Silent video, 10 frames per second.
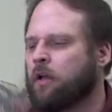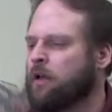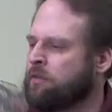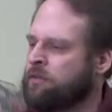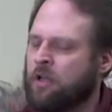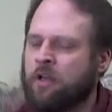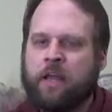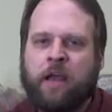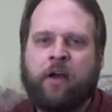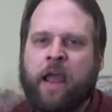If you get a
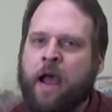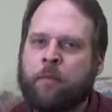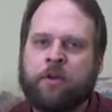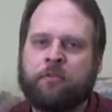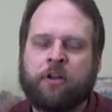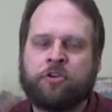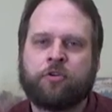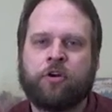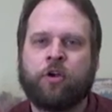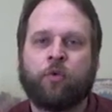daily habit,
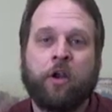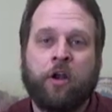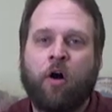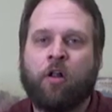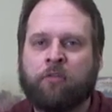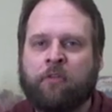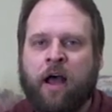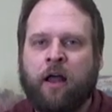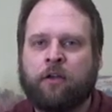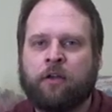eventually you'll read all of
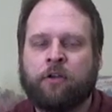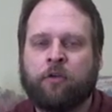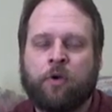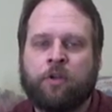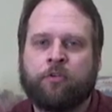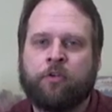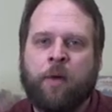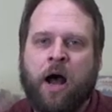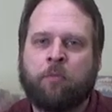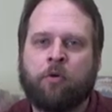that, and you'll read through the
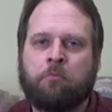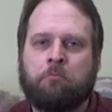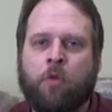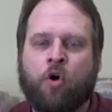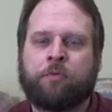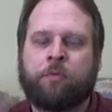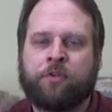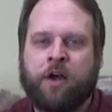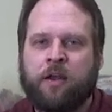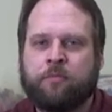Bible multiple
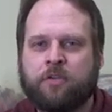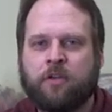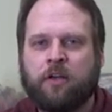times.